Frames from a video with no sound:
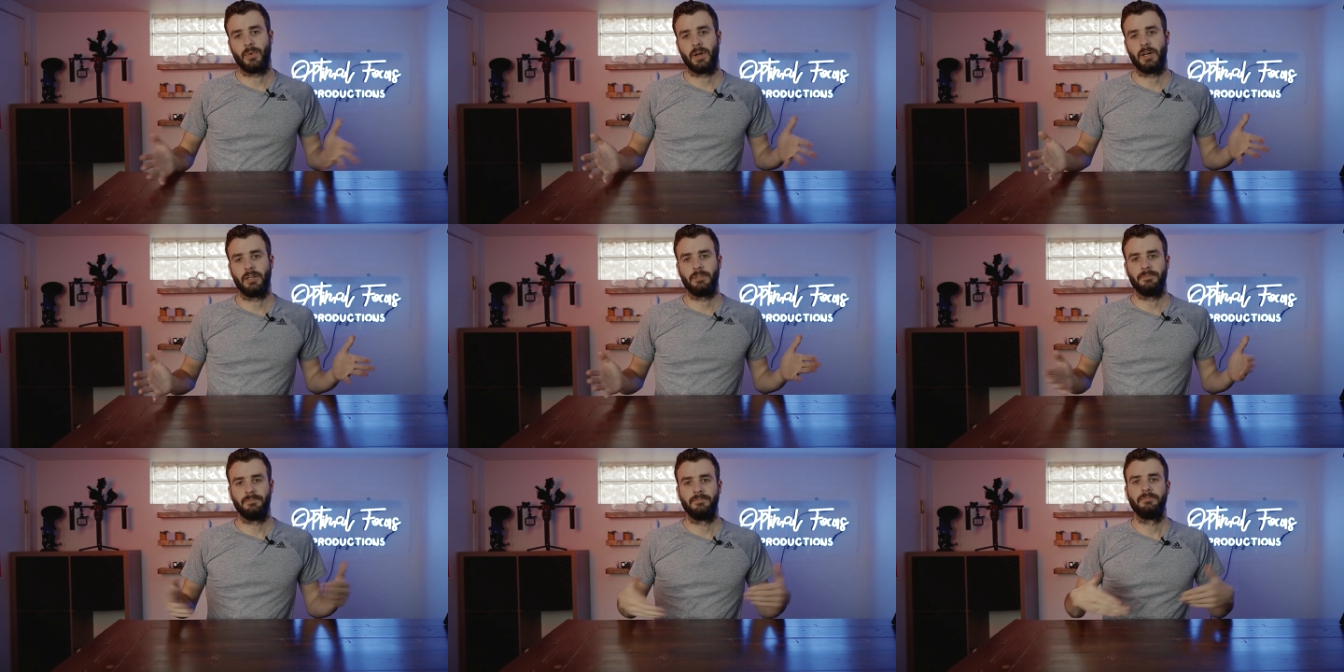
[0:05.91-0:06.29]

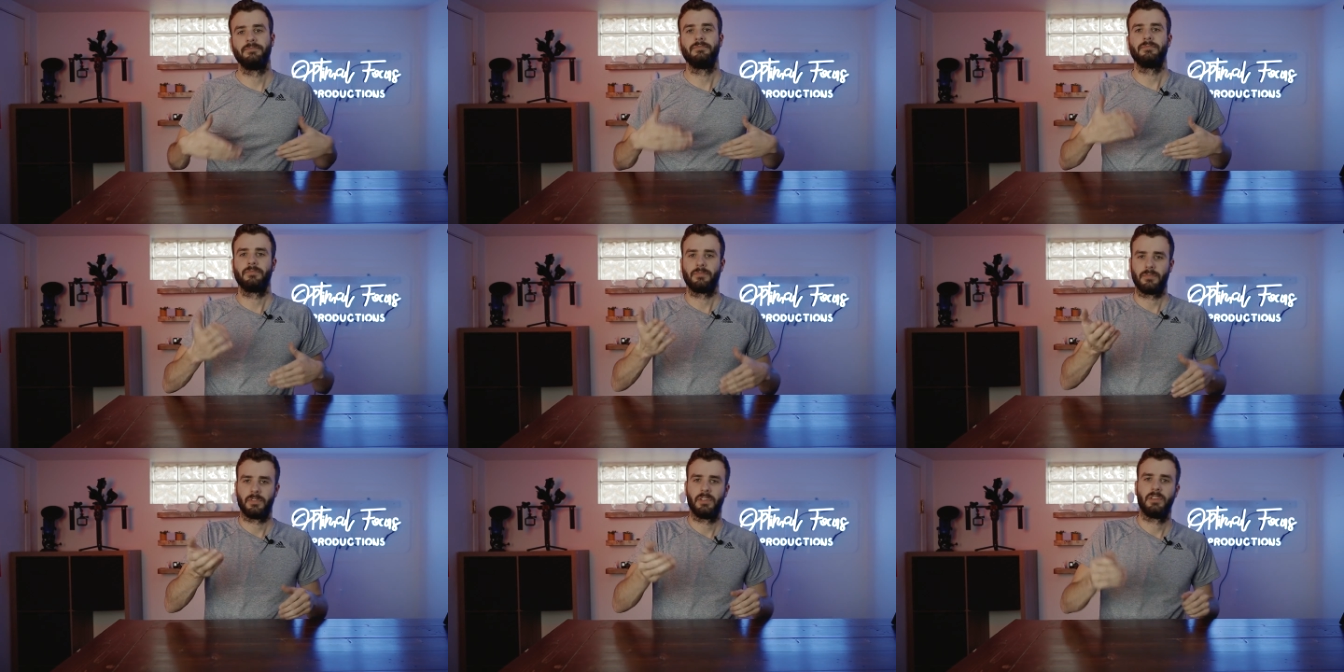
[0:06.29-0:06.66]
Well,
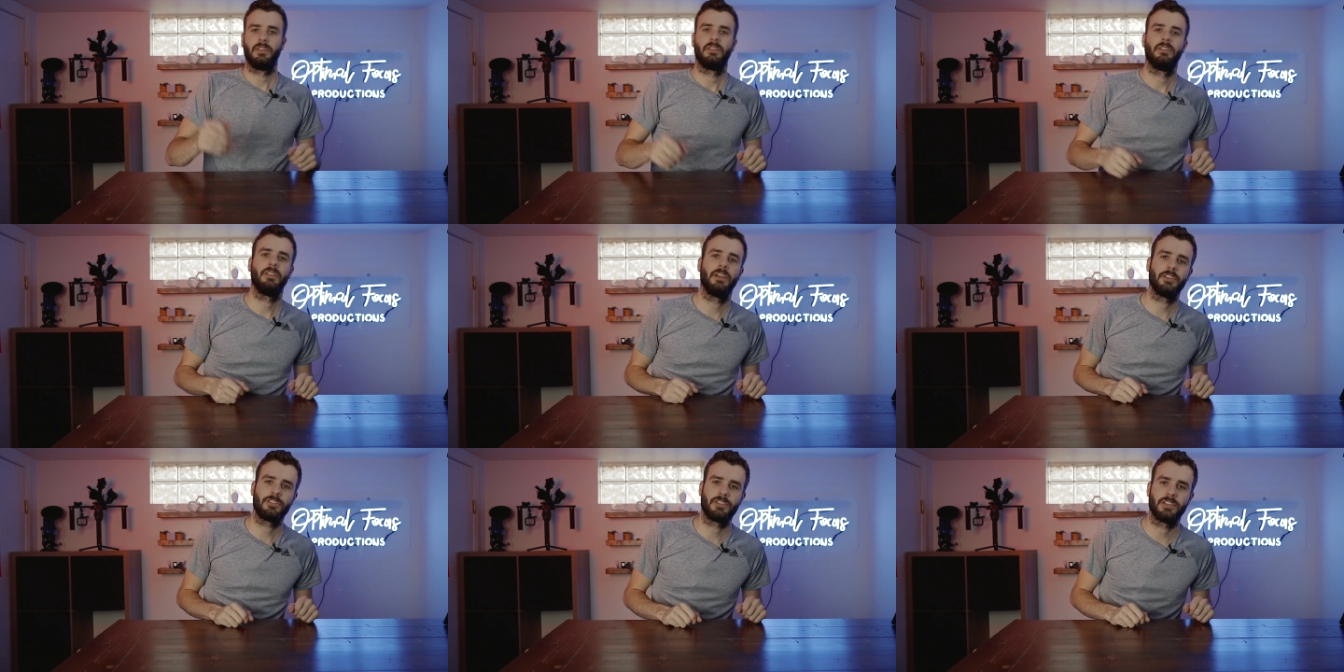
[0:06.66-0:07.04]

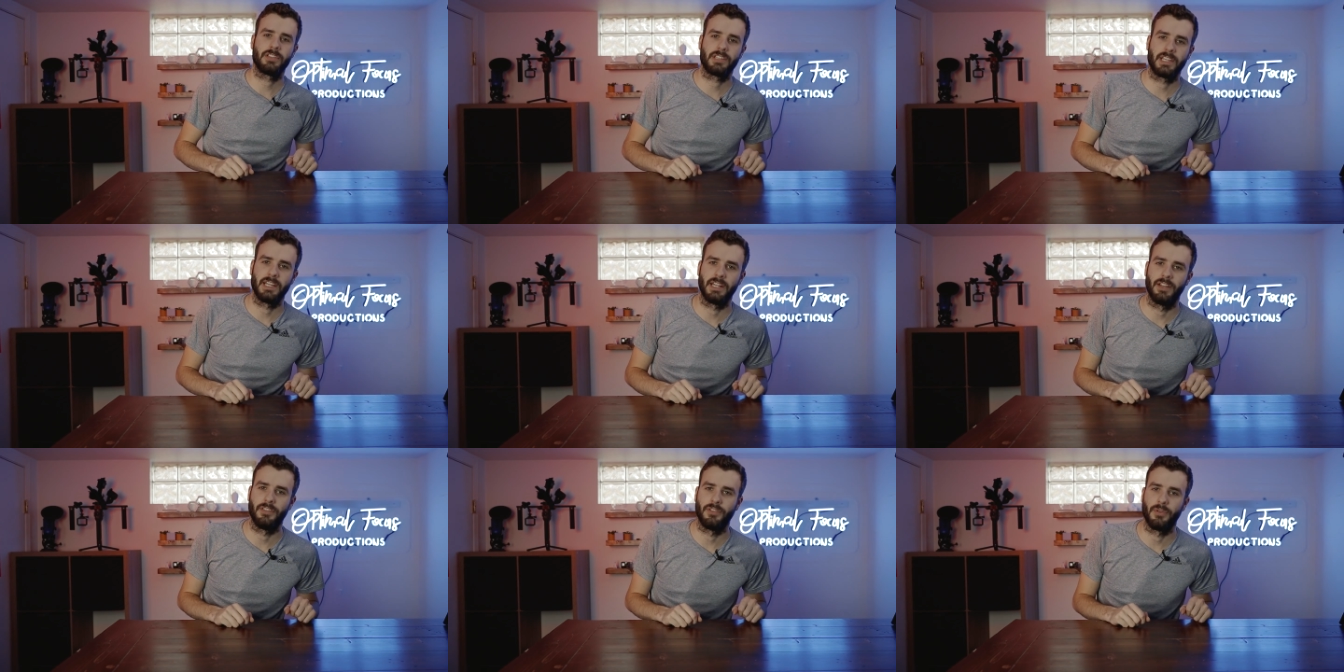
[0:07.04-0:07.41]
let's
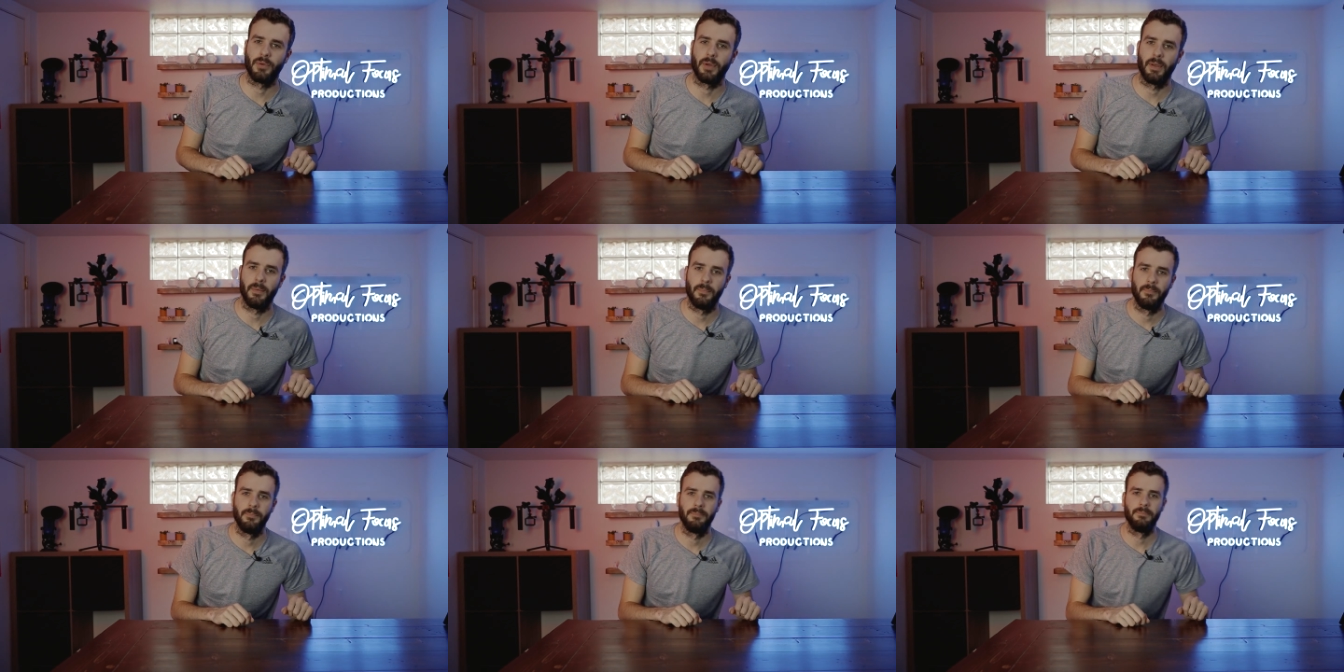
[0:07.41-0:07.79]
just get into
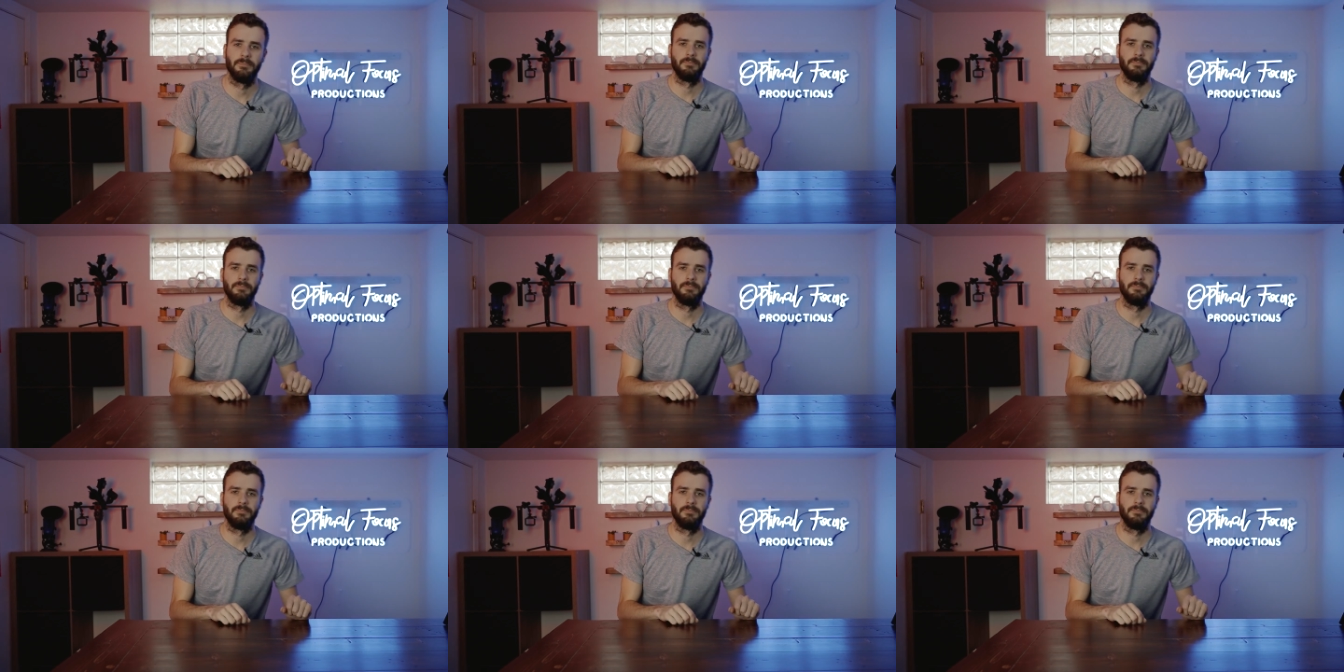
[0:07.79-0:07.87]
it.